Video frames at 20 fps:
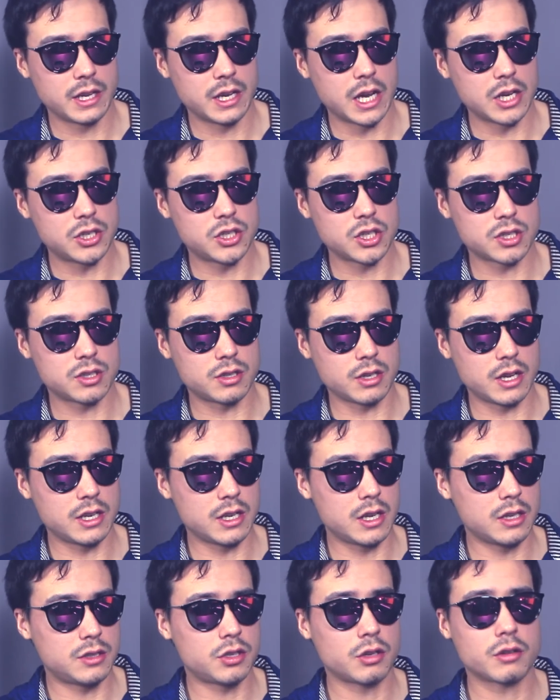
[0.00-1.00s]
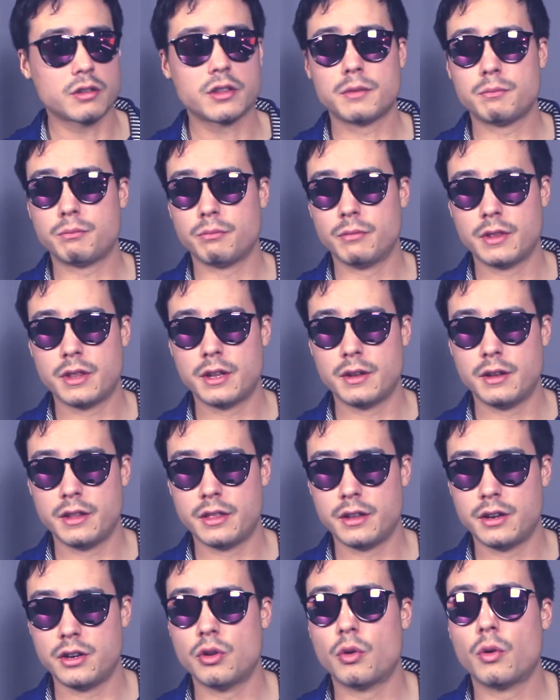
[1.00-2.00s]
it took
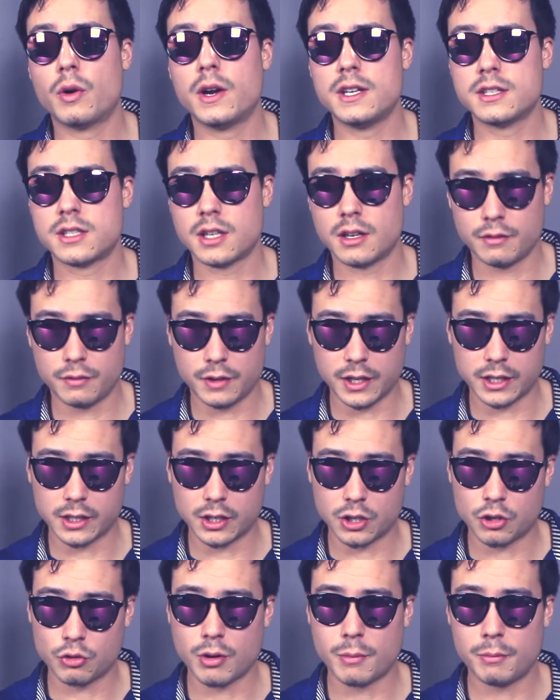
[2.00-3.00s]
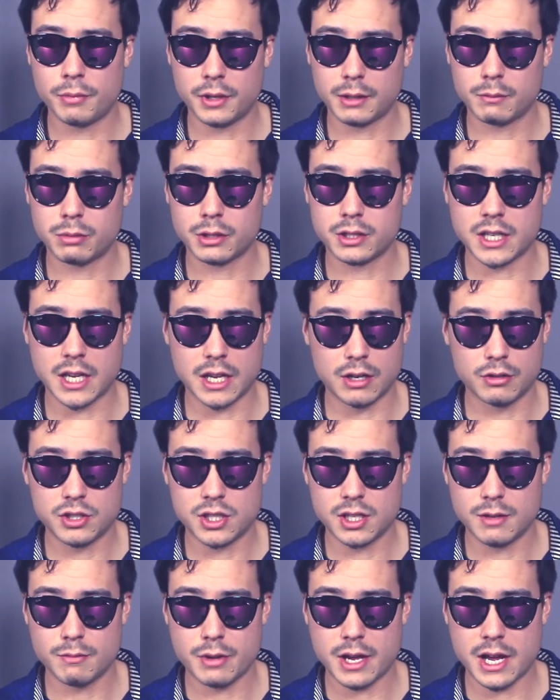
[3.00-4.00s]
the noise of like a crumpling potato
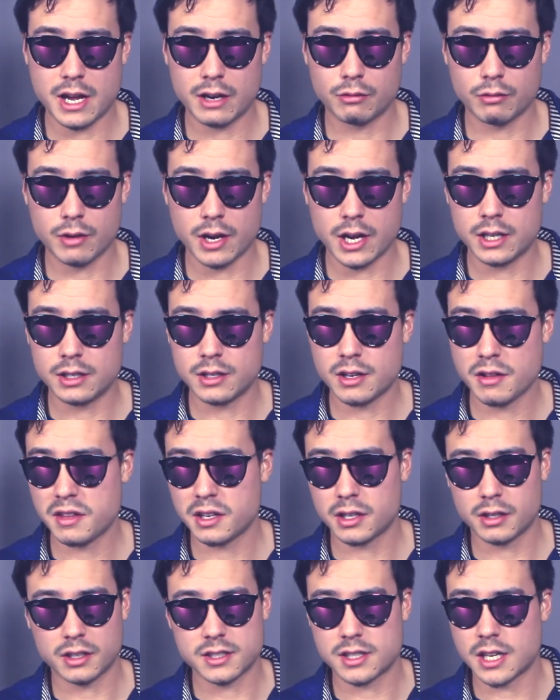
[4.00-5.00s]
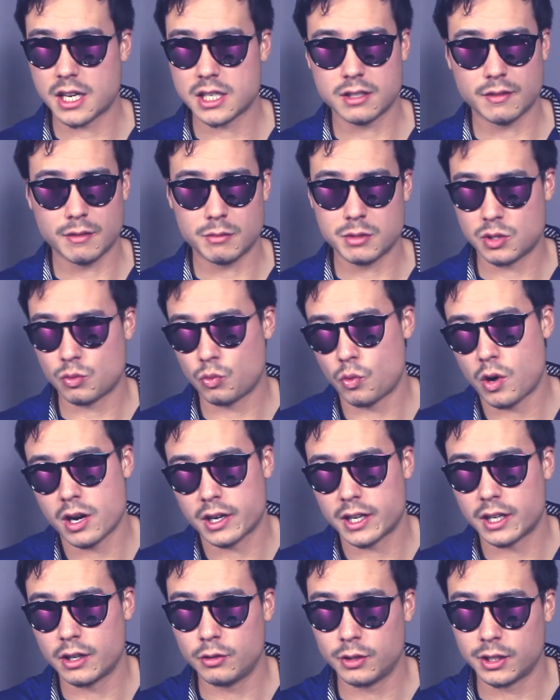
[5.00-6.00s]
chip bag, right? Nothing excessive. I'm just
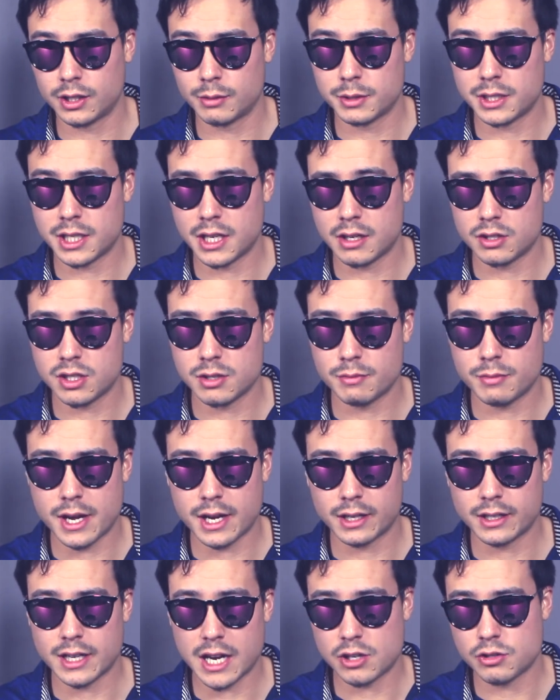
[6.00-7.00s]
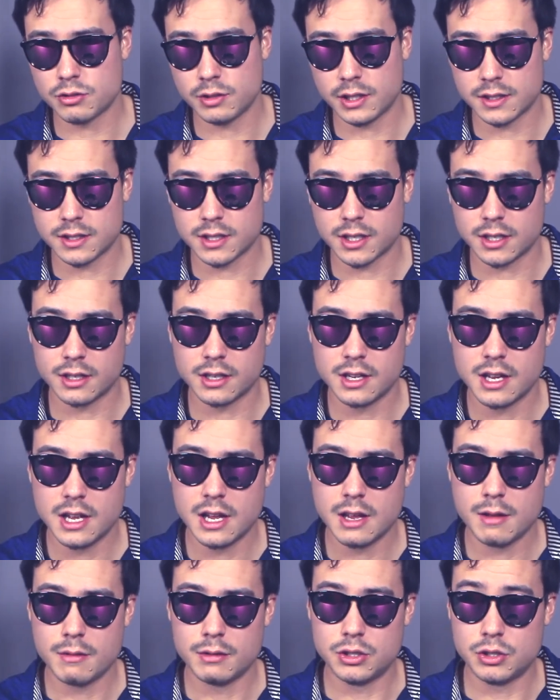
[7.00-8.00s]
walking holding a potato chip bag. Naturally, it's gonna
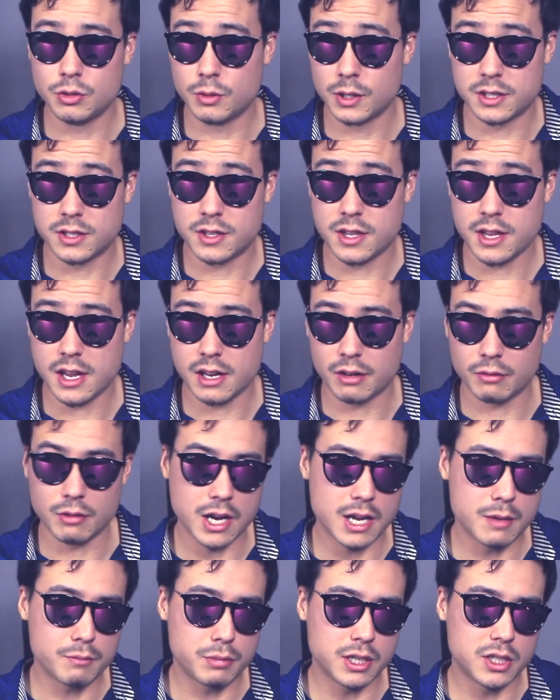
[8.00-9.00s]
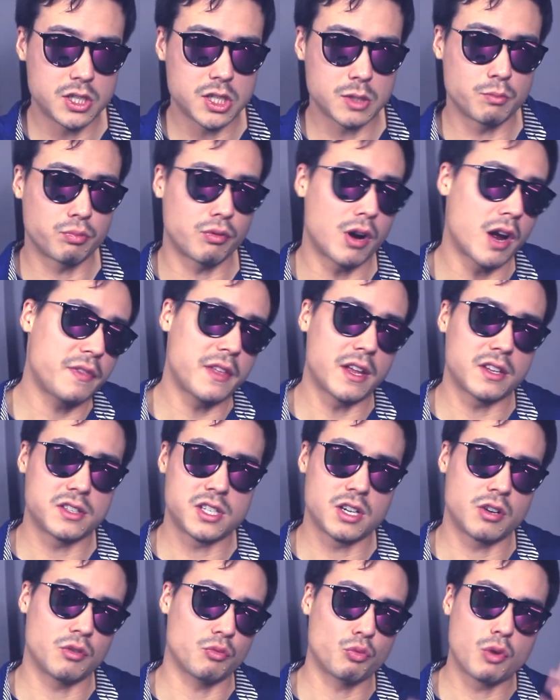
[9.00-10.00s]
do its thing, right? But it just brought that
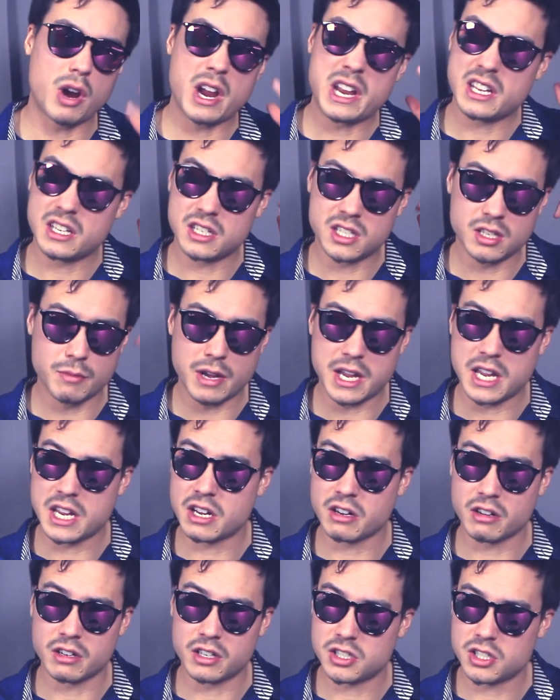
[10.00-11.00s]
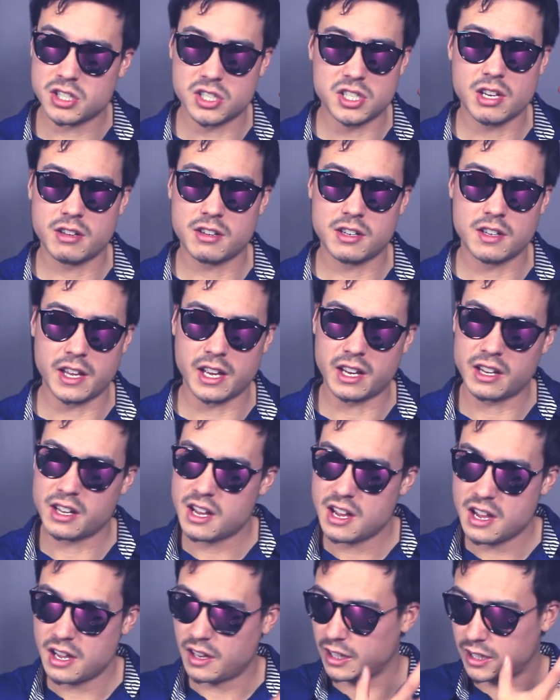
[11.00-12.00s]
sound right into my ear, and it just sounded like
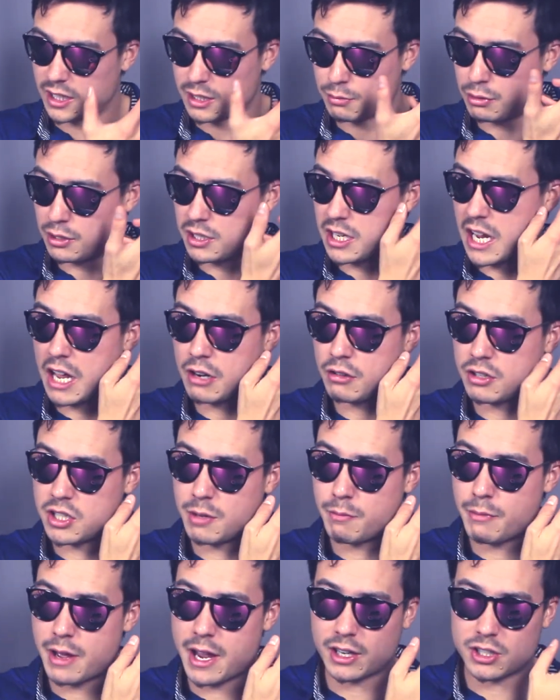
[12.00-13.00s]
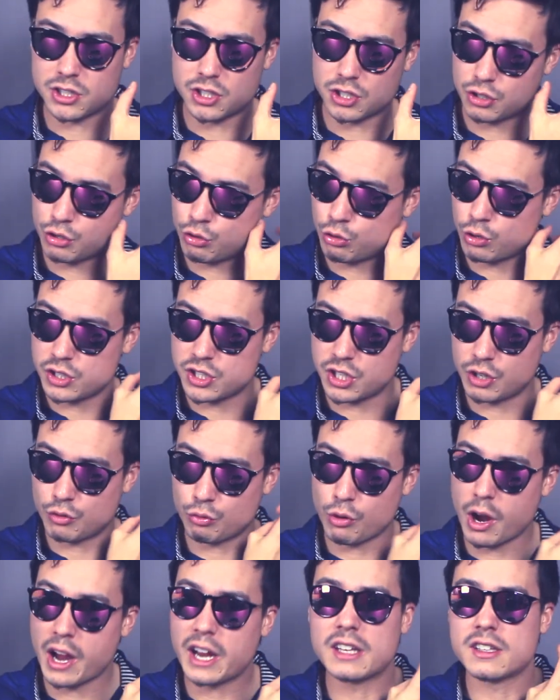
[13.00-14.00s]
this potato chip bag is just crunching
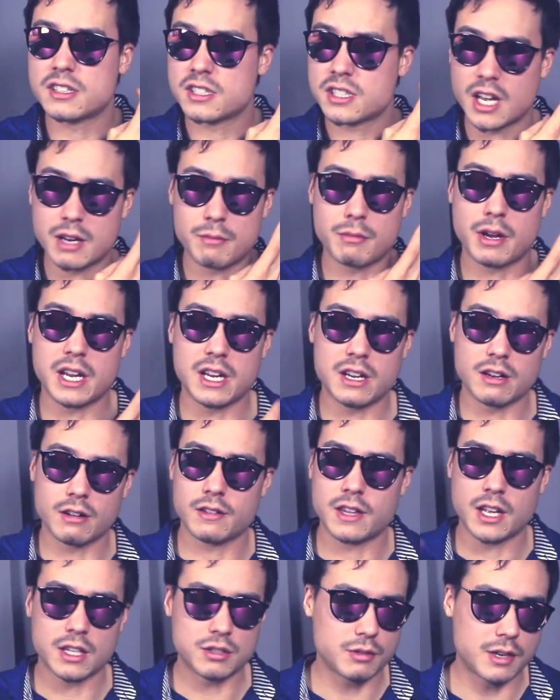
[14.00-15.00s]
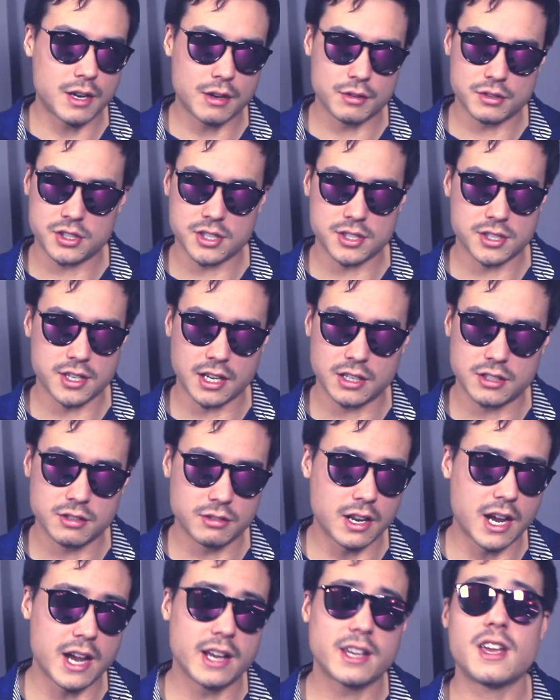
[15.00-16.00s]
right inside my ear. And that's when I was just like,
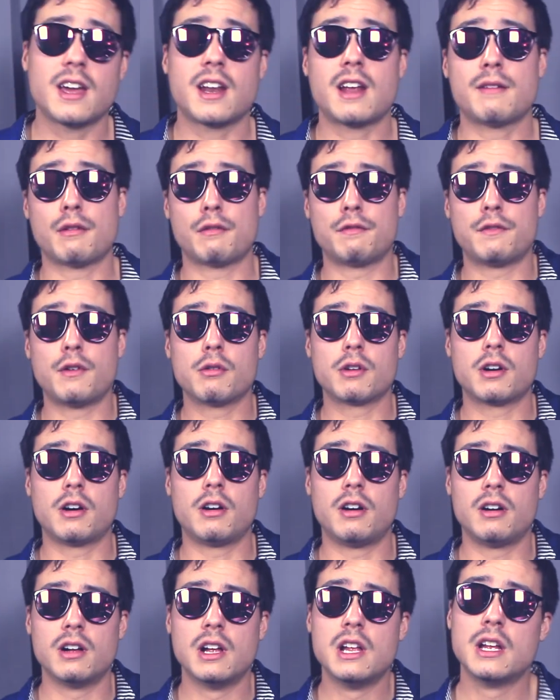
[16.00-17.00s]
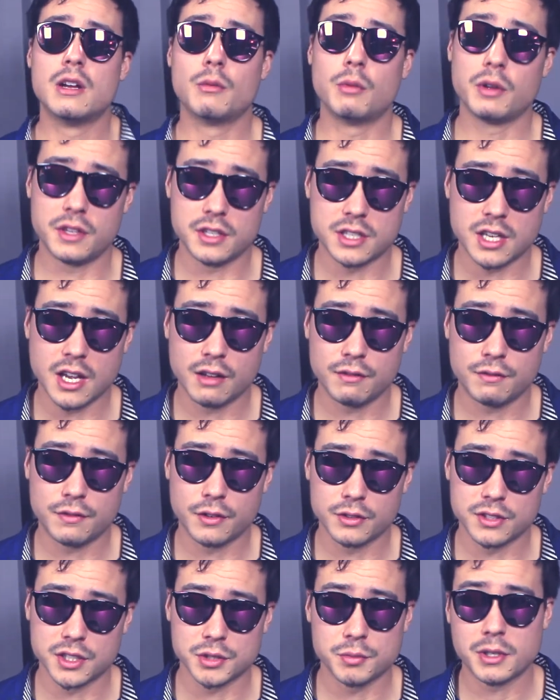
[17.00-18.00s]
dude, I can't have a phone call with these
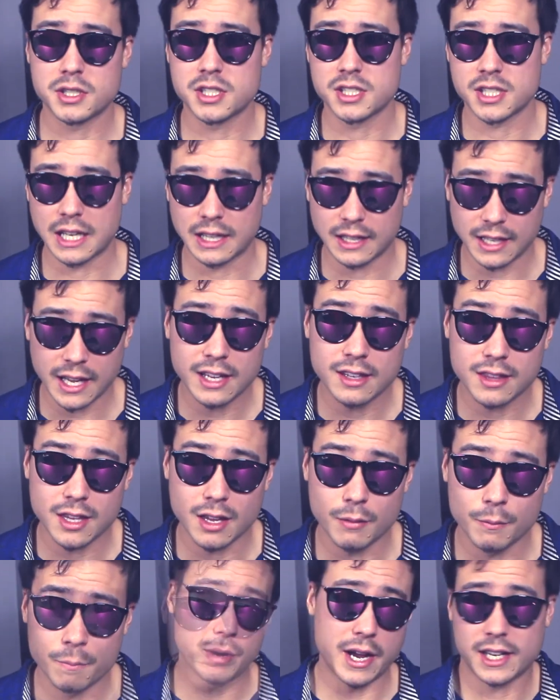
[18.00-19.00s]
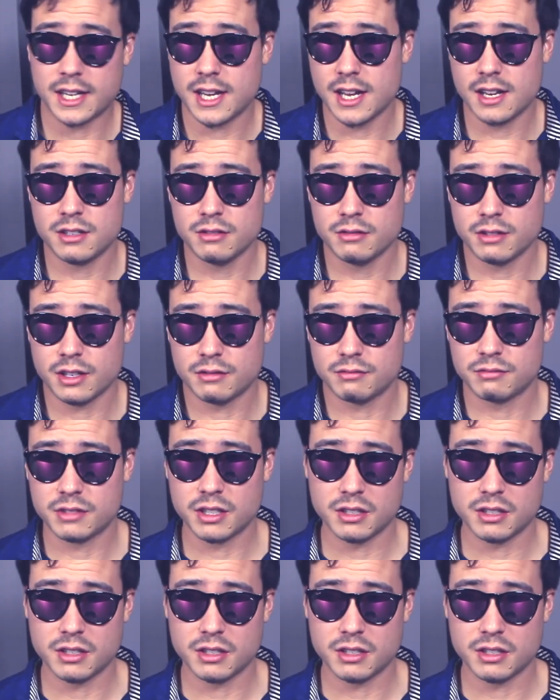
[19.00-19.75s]
headphones. As much as I like them, I can't do it.